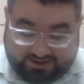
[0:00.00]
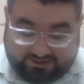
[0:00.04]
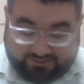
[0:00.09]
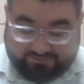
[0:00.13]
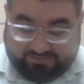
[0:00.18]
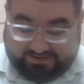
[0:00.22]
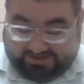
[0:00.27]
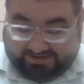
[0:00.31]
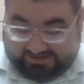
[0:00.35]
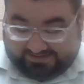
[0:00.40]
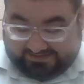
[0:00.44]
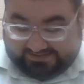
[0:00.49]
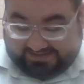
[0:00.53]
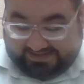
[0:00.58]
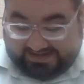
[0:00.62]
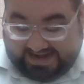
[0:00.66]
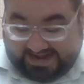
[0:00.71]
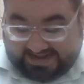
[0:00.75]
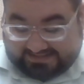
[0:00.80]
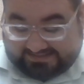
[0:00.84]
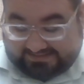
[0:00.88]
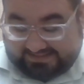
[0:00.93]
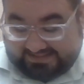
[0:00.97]
because the
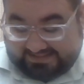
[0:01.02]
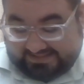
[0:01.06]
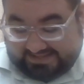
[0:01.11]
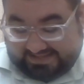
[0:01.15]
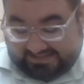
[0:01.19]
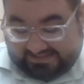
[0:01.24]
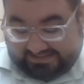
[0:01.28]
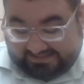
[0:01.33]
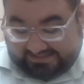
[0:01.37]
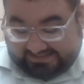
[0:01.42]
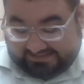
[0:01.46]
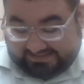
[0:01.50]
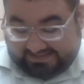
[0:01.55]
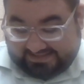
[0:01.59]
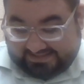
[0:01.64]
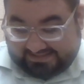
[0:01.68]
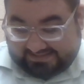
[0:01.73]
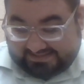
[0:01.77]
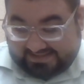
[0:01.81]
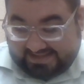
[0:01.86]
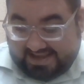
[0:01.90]
last thing that this is